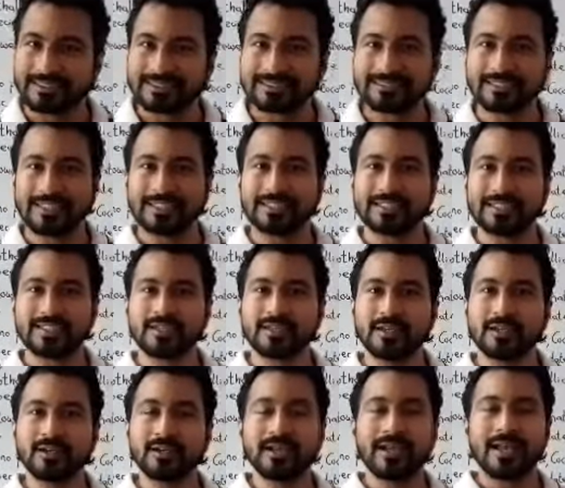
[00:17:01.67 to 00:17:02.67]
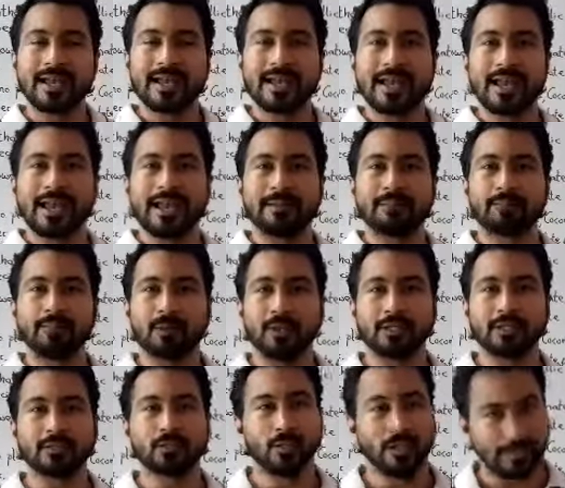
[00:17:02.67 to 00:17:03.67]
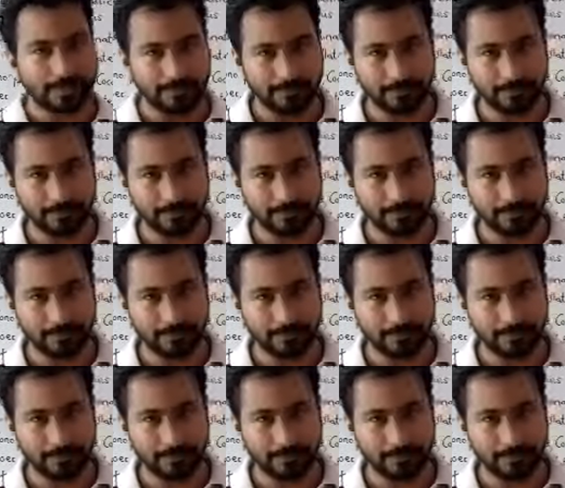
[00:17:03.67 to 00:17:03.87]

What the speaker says: That is the haploid one.